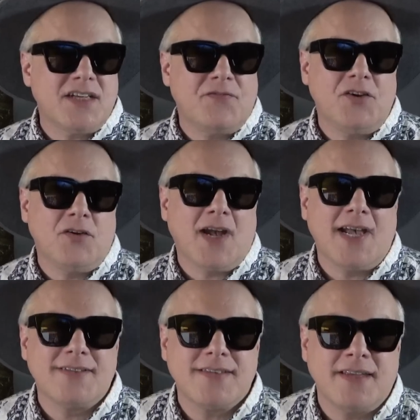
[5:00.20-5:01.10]
for you
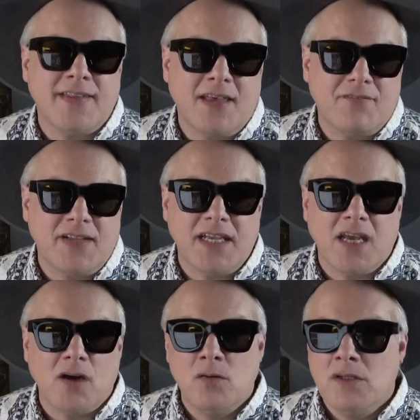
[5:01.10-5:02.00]
guys in that
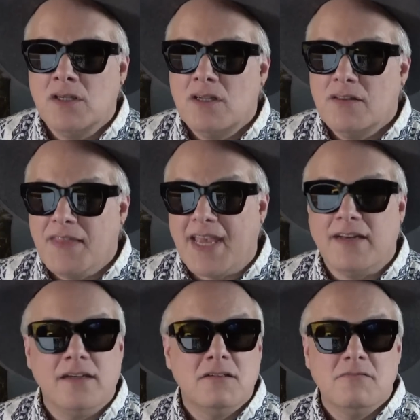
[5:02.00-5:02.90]
video
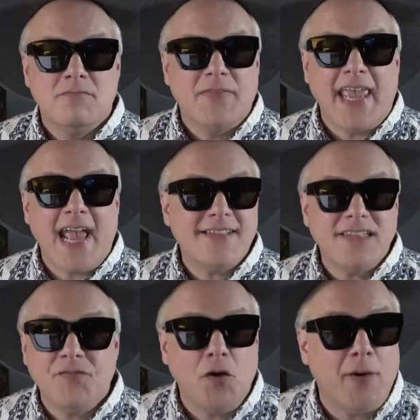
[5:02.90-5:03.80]
that they
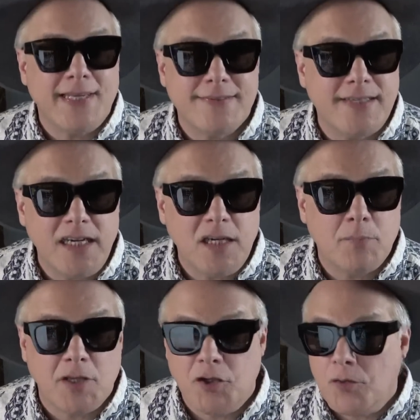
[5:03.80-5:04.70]
ask if you're 18,
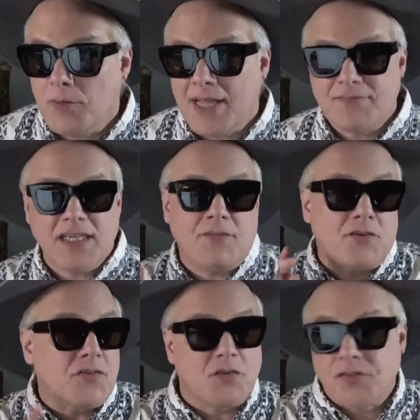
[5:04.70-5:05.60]
but you don't have to give
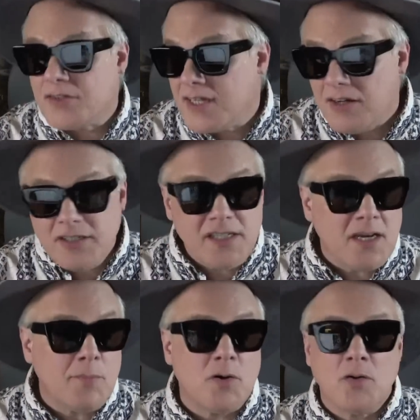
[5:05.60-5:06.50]
your social security
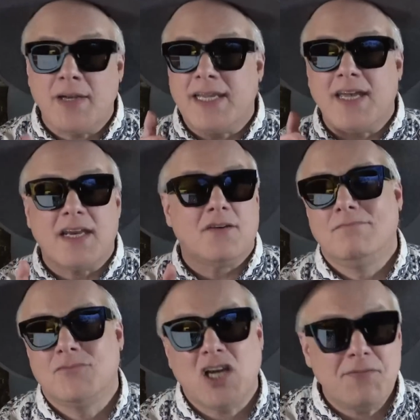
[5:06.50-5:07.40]
number or any kind
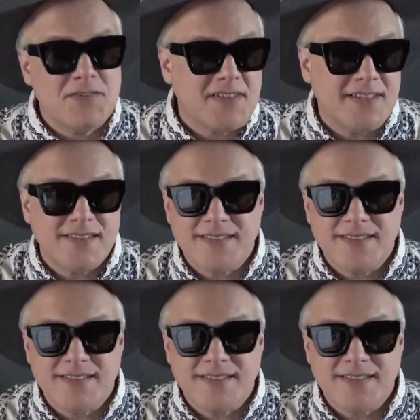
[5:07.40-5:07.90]
of driver's license